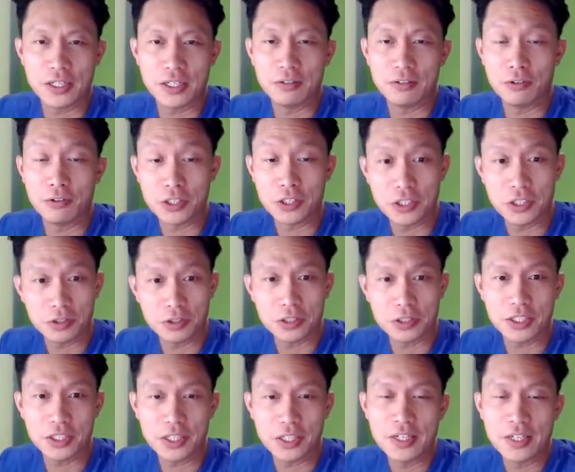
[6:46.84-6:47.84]
very
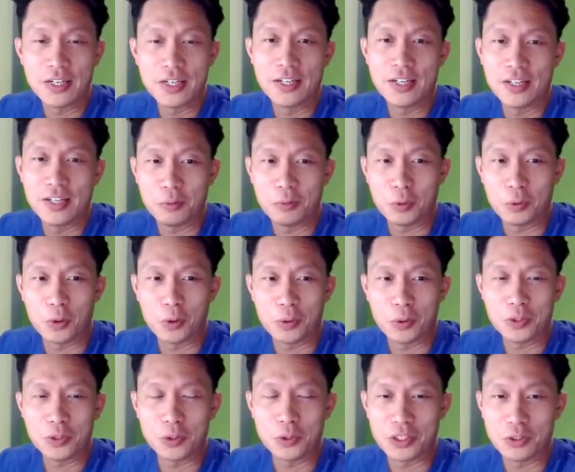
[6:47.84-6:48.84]
seriously, and we're
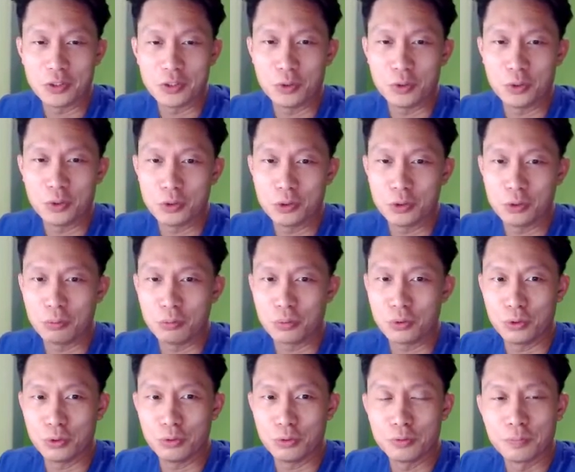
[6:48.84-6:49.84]
always looking to
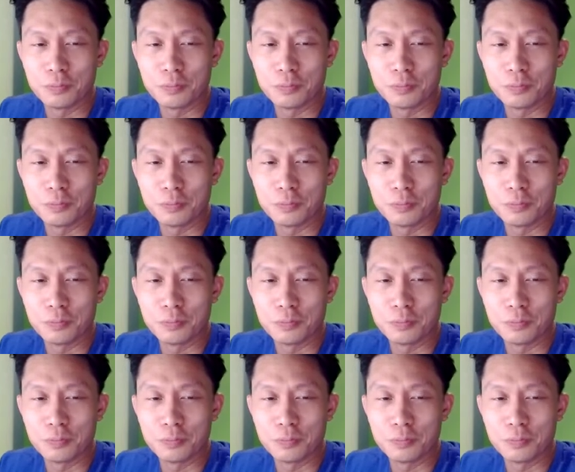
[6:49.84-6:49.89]
improve.